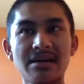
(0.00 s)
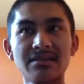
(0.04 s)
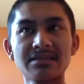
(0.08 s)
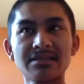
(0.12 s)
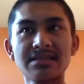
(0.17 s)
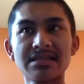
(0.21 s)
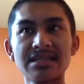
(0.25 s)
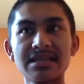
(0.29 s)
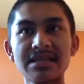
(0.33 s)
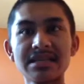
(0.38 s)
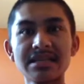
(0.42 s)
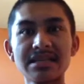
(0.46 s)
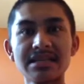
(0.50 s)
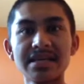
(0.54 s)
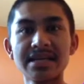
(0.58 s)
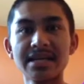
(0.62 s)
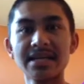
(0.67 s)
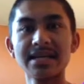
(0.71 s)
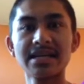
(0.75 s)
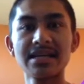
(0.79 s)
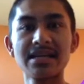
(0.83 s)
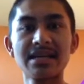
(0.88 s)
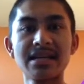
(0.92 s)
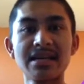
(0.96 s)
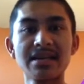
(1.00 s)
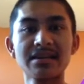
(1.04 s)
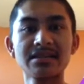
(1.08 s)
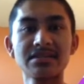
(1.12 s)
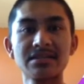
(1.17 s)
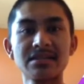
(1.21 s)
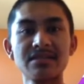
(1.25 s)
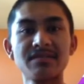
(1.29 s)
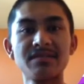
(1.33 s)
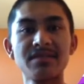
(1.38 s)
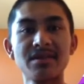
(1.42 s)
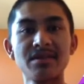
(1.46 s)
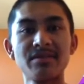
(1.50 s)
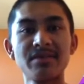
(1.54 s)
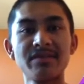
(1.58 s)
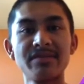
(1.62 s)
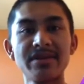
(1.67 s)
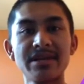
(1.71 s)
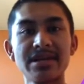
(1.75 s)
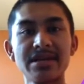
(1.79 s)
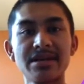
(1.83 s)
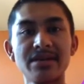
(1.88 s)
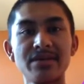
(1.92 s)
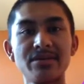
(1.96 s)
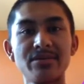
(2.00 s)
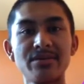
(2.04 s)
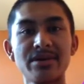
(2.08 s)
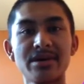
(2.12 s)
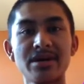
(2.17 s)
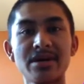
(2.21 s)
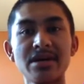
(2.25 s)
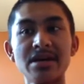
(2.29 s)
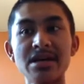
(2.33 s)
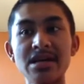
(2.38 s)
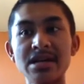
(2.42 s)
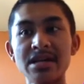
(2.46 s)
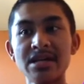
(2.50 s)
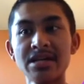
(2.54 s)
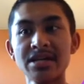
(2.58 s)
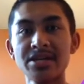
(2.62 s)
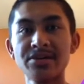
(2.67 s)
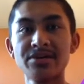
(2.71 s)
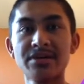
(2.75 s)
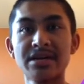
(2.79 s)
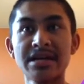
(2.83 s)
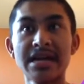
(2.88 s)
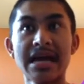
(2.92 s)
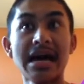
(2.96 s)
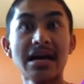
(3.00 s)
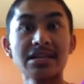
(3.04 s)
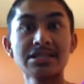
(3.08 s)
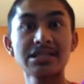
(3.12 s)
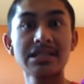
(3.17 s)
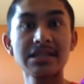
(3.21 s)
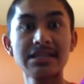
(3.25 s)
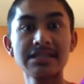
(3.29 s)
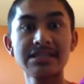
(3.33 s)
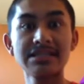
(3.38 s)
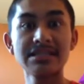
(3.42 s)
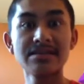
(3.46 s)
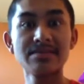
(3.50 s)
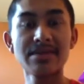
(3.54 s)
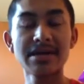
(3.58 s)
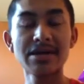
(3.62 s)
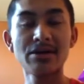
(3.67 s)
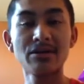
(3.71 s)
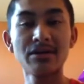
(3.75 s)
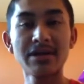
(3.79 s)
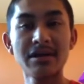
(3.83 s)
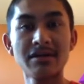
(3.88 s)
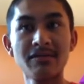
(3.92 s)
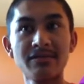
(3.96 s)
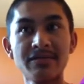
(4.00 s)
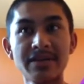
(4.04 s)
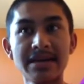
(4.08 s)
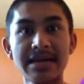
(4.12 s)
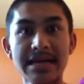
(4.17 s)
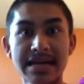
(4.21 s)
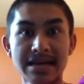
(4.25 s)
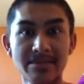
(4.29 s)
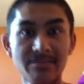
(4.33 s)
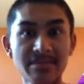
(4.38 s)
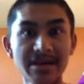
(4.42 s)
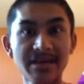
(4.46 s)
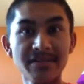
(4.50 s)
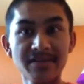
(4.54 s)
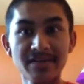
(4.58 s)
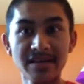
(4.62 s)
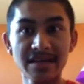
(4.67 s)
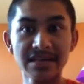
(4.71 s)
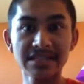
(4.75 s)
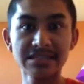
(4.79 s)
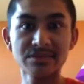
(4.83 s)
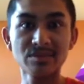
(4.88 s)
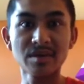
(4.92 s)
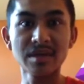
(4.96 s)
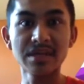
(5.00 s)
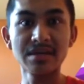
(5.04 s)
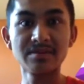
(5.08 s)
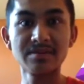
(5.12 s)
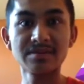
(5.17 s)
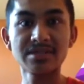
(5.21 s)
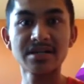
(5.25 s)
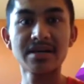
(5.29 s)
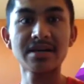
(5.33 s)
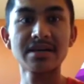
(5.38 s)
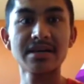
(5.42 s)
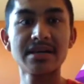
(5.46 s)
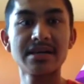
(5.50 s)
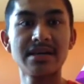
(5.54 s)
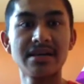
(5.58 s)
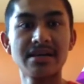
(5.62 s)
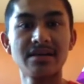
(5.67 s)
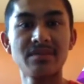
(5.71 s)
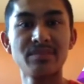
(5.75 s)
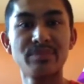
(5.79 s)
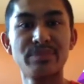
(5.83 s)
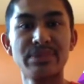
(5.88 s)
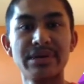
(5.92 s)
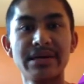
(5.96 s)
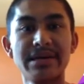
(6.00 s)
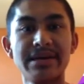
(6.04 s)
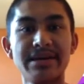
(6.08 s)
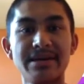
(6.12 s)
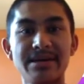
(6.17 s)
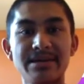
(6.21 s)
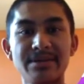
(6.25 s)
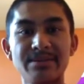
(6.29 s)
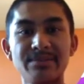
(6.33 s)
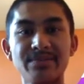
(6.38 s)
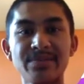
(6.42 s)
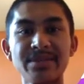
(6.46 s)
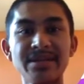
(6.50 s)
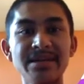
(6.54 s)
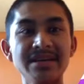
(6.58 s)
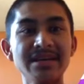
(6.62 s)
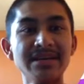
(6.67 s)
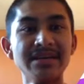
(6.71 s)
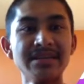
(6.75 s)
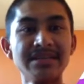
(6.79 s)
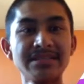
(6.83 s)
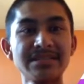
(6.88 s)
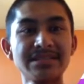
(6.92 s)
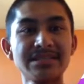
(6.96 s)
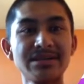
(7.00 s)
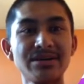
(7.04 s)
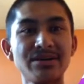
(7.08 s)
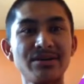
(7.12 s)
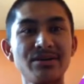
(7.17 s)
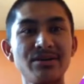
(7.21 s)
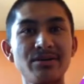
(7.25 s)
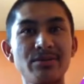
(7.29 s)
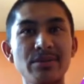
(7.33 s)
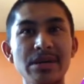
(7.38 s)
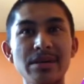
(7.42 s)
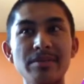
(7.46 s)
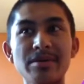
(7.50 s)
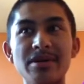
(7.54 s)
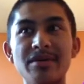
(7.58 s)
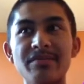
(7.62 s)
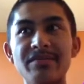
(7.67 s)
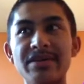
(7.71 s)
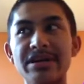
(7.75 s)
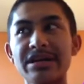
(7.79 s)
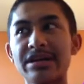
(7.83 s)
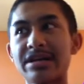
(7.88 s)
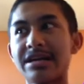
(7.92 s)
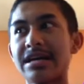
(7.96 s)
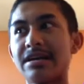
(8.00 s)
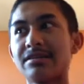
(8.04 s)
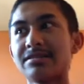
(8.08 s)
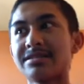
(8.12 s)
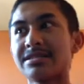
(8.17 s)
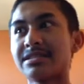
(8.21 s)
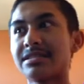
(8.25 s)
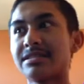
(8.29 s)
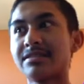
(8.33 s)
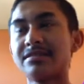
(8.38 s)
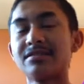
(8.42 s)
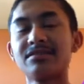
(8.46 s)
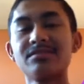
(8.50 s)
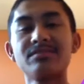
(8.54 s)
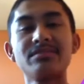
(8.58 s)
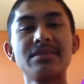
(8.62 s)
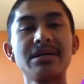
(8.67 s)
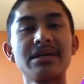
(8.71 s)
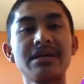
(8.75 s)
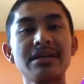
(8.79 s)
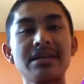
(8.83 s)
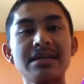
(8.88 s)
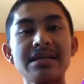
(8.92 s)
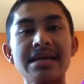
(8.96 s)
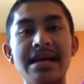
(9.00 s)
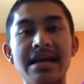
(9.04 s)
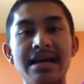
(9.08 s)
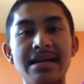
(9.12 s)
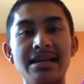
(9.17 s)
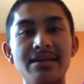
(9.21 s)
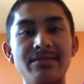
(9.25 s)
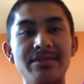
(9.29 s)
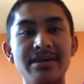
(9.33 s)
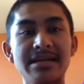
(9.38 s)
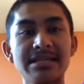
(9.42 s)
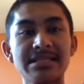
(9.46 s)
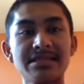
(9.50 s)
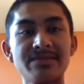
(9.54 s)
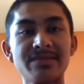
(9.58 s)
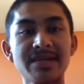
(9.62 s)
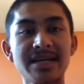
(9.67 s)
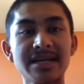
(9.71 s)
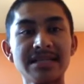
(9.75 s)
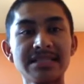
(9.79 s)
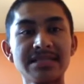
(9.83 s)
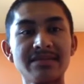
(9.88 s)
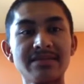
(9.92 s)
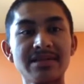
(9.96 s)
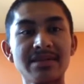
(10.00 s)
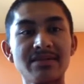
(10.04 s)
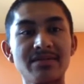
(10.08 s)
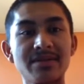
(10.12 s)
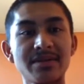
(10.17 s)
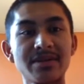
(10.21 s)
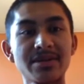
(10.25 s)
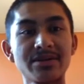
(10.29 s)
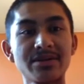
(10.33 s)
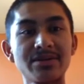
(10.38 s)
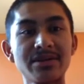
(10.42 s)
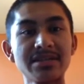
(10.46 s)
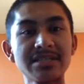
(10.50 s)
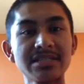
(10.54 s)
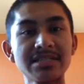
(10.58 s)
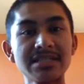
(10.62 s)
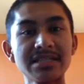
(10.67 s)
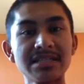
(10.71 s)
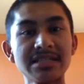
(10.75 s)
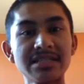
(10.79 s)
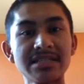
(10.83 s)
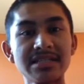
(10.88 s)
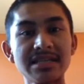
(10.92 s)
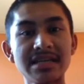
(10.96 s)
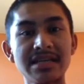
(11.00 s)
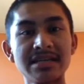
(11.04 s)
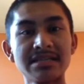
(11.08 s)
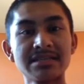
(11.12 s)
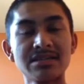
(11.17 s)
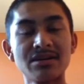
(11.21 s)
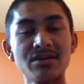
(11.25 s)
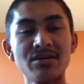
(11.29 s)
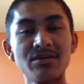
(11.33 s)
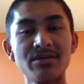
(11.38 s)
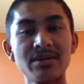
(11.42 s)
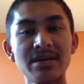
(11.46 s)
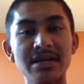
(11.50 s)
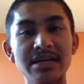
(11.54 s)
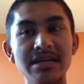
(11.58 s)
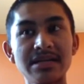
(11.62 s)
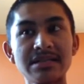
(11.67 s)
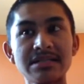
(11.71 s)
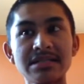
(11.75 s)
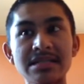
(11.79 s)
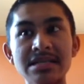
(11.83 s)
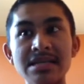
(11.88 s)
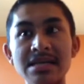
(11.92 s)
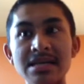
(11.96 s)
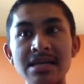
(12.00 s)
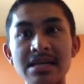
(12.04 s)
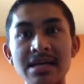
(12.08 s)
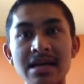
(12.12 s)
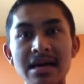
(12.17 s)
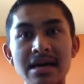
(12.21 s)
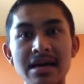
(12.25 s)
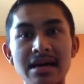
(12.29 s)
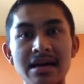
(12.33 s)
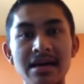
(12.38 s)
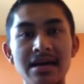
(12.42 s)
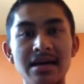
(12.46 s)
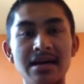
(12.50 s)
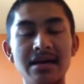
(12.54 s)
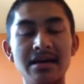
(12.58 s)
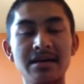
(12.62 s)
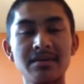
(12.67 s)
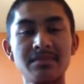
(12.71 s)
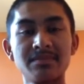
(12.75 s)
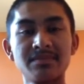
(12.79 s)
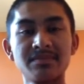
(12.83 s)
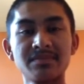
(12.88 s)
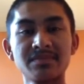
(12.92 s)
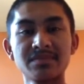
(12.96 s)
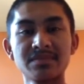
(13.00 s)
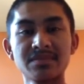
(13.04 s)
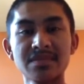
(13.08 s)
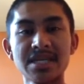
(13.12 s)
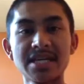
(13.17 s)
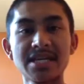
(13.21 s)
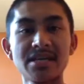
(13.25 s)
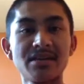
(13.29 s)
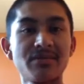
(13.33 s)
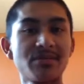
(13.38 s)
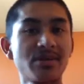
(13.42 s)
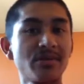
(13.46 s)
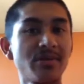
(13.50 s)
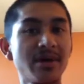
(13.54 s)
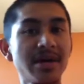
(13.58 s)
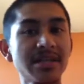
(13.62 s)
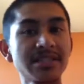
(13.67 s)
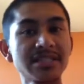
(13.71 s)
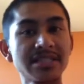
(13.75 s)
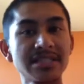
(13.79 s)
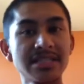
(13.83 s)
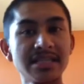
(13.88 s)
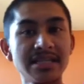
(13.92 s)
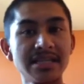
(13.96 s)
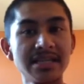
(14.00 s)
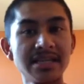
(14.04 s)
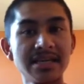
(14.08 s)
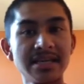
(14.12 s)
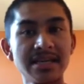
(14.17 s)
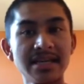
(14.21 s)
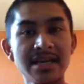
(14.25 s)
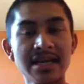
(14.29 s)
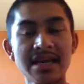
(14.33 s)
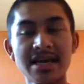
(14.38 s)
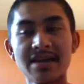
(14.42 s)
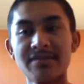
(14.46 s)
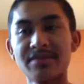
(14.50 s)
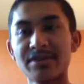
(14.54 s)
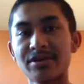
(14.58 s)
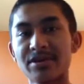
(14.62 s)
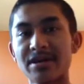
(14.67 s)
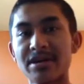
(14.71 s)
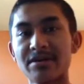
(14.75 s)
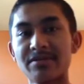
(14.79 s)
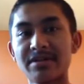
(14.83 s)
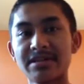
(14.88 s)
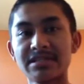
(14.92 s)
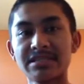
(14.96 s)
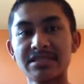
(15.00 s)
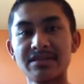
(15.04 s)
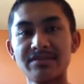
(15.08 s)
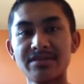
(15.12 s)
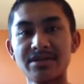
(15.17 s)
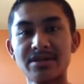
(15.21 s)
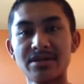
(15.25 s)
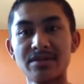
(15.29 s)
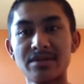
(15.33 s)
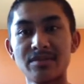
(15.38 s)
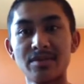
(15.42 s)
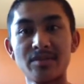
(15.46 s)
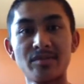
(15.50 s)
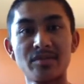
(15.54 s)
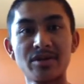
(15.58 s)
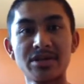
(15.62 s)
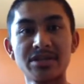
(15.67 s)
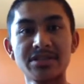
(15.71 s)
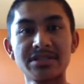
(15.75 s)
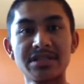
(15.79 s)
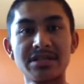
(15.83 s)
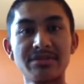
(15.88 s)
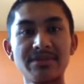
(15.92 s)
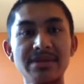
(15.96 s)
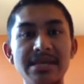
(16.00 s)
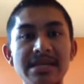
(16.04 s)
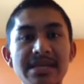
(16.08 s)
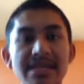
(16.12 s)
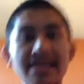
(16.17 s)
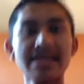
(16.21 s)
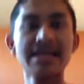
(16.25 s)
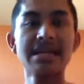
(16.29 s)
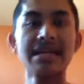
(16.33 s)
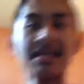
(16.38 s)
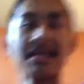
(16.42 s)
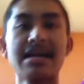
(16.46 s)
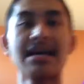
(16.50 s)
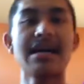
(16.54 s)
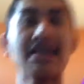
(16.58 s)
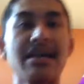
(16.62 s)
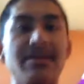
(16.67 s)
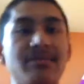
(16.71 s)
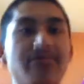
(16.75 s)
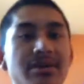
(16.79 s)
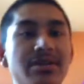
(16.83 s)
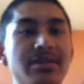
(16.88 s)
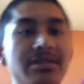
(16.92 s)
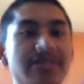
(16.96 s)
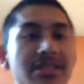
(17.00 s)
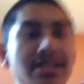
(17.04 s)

house yet that I can actually film a video where you can actually see my whole outfit and my face while I'm talking. So maybe I'll figure it out soon. But yeah, anyways, if you guys have any further questions, as always, thank you for watching. Have a great rest of your Memorial Day weekend, and I will